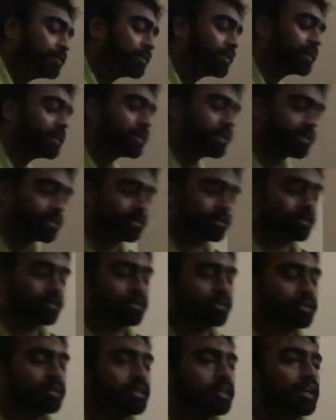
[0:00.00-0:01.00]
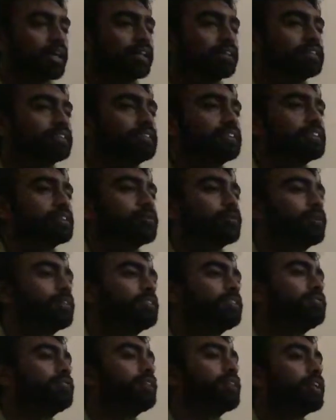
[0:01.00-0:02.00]
it later and see
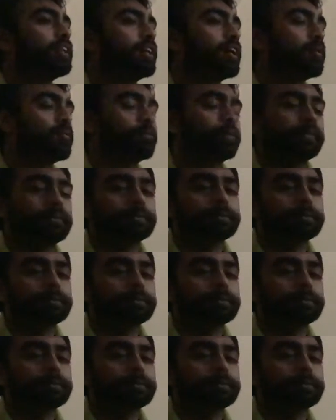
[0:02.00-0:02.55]
what's really up.